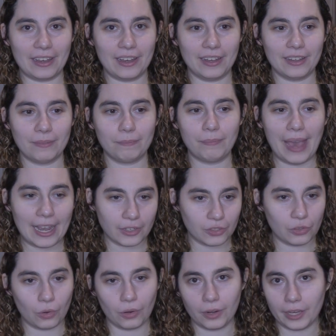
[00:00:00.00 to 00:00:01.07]

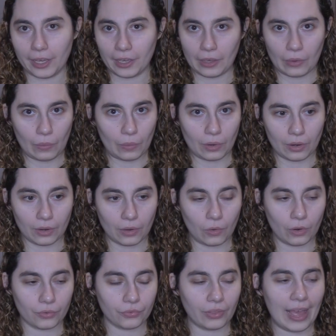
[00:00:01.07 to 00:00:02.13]
backstory
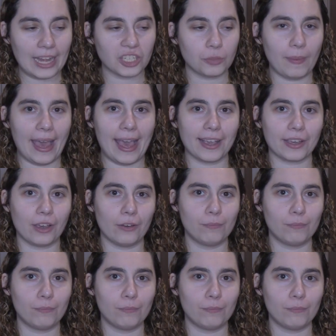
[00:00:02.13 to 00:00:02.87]
or flashback